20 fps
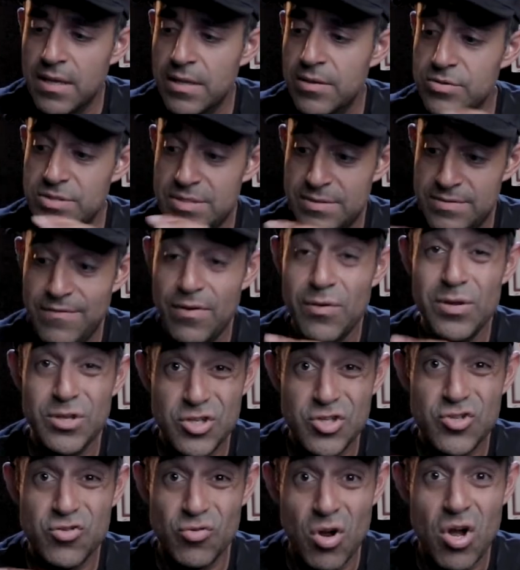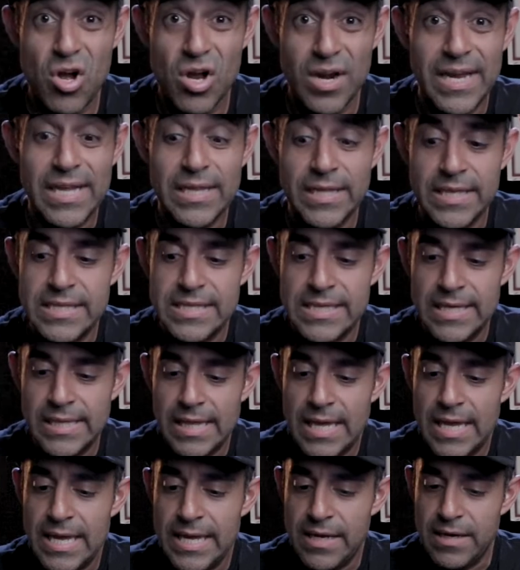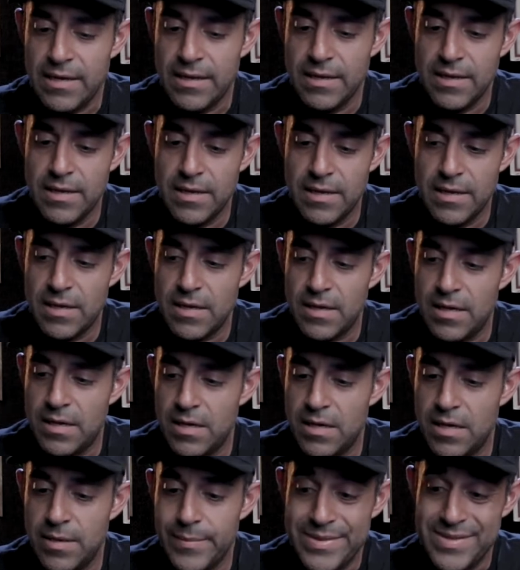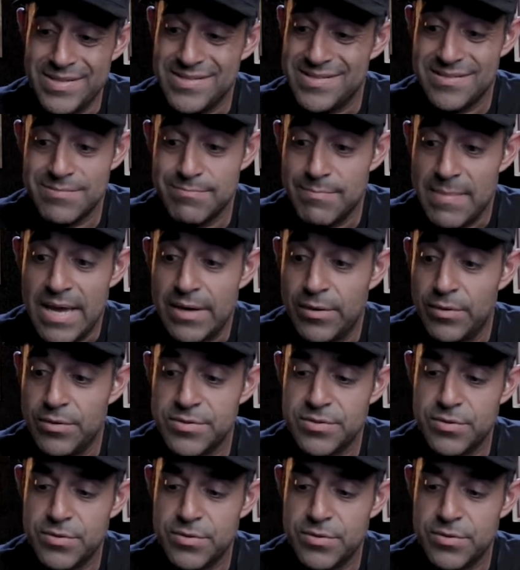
There's a very strong LED light, and this is metal.